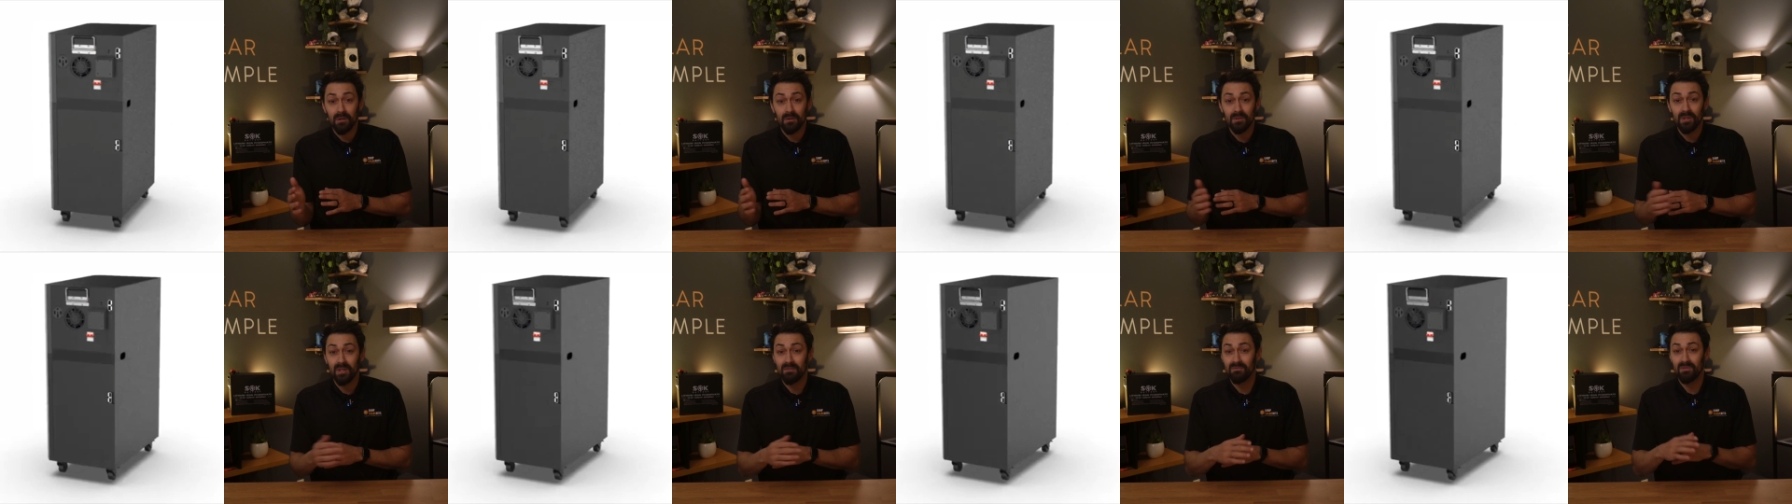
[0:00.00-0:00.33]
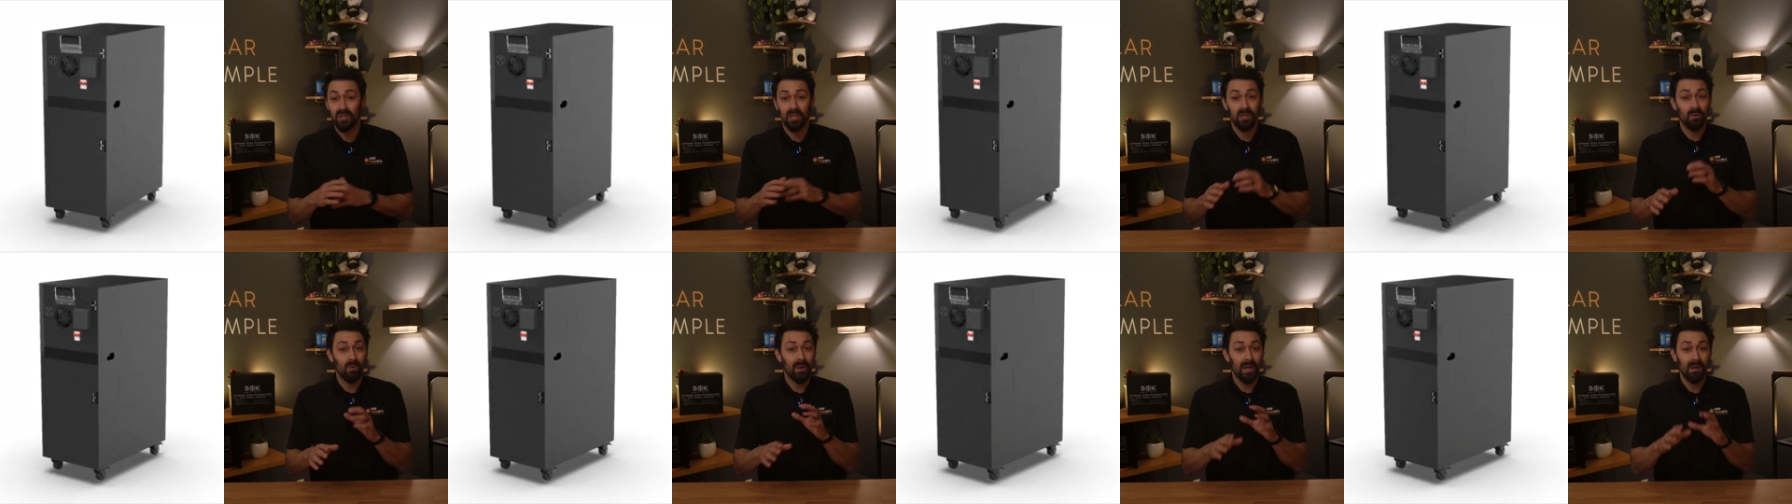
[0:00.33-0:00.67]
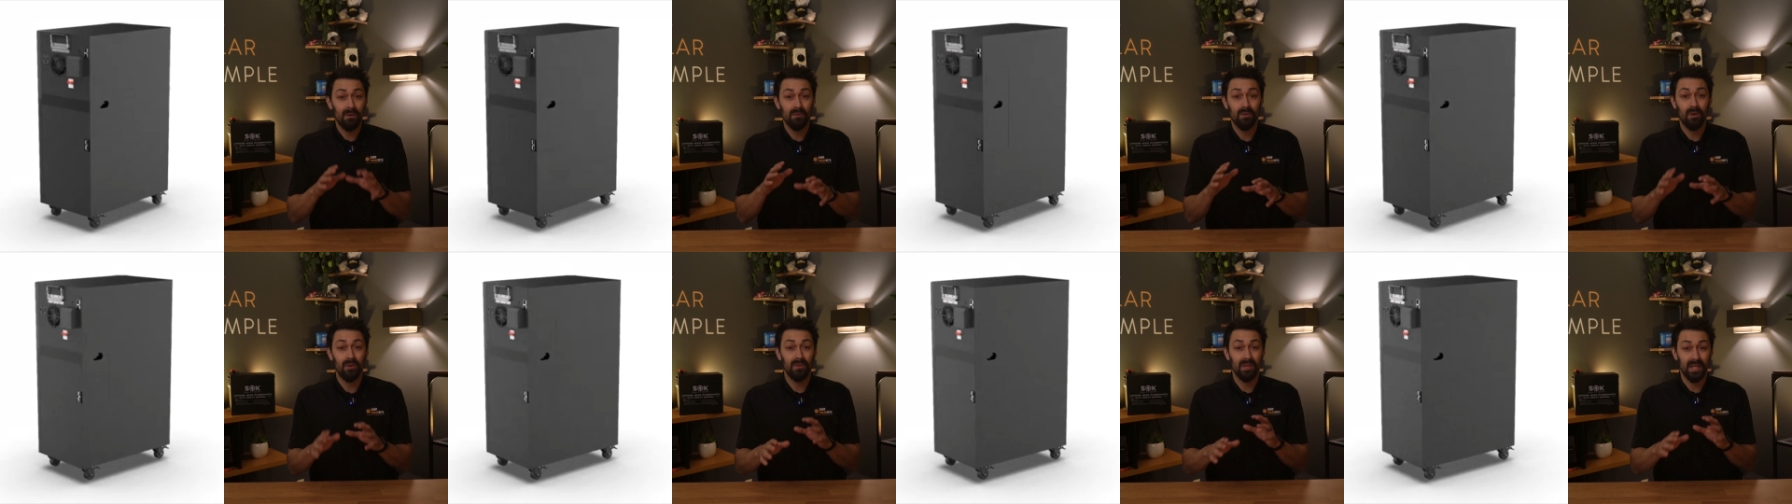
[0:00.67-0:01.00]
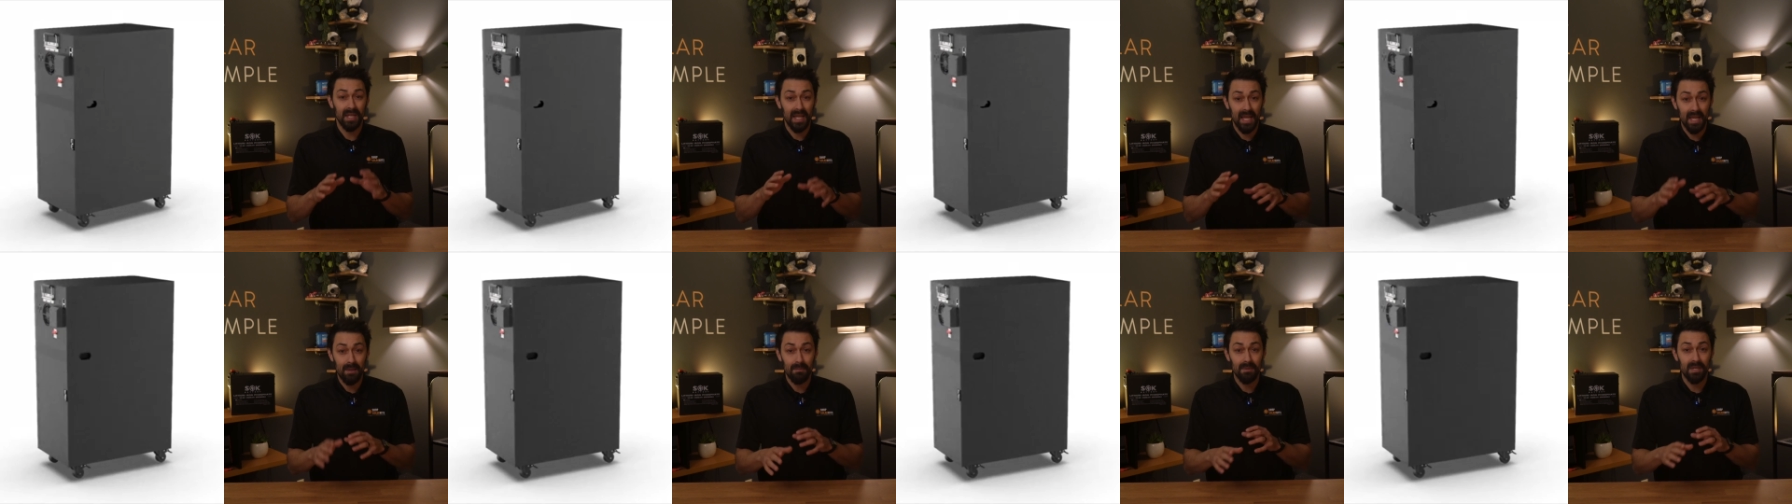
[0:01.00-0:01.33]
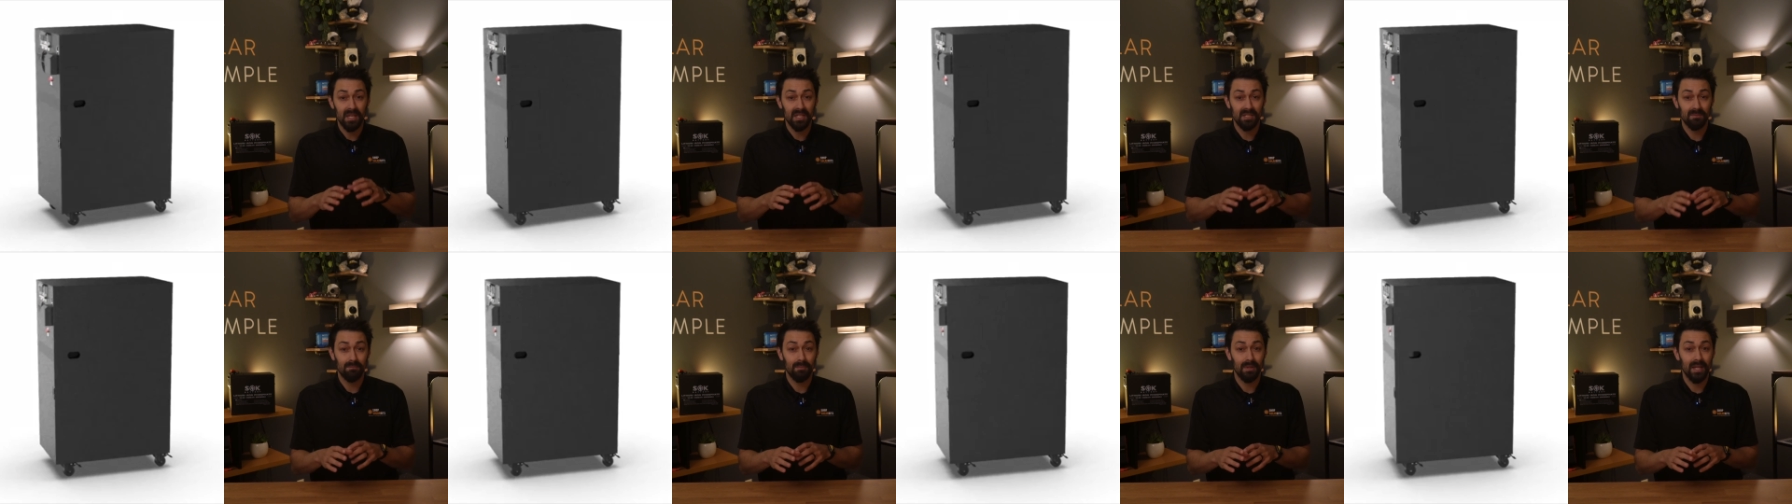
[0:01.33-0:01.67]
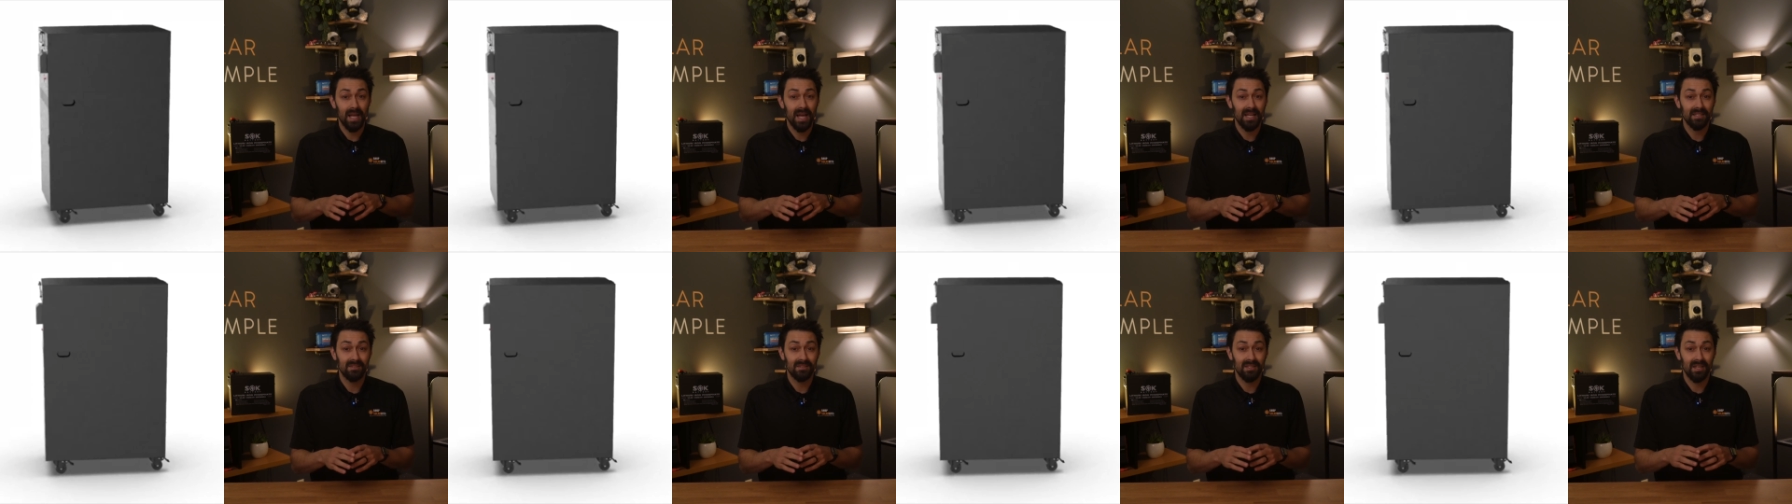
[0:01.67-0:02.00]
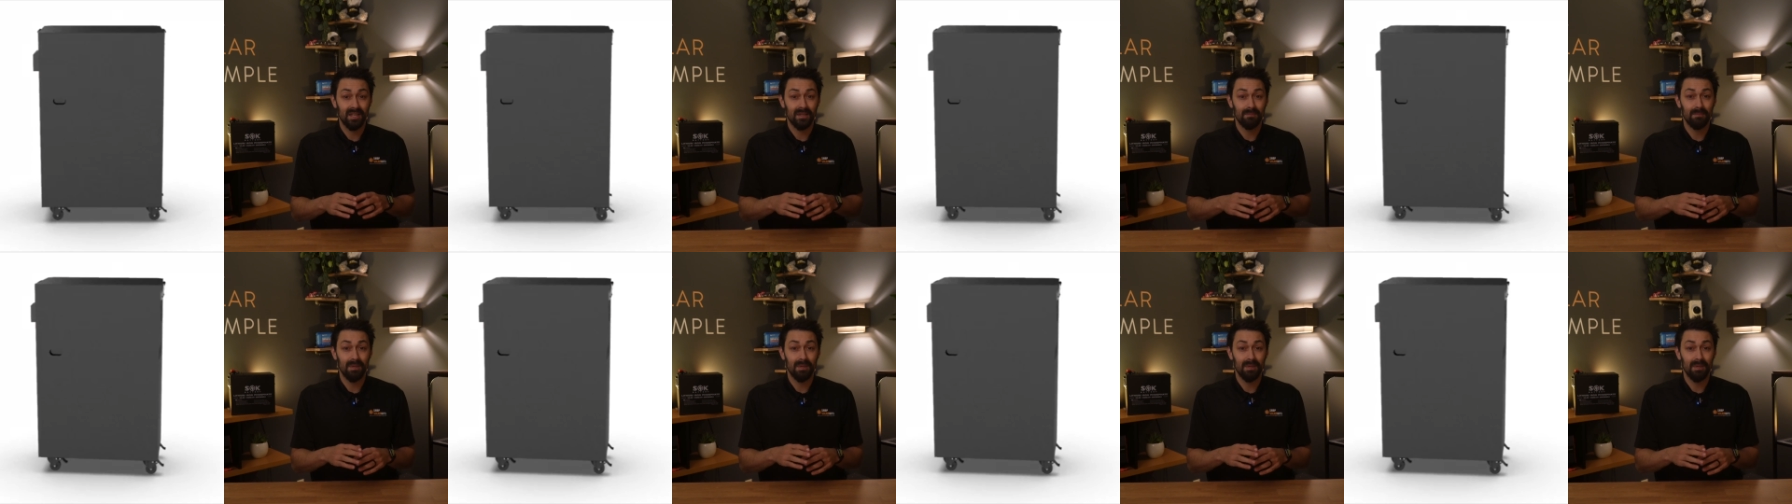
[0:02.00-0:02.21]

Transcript: They've done away with all the ABS plastic,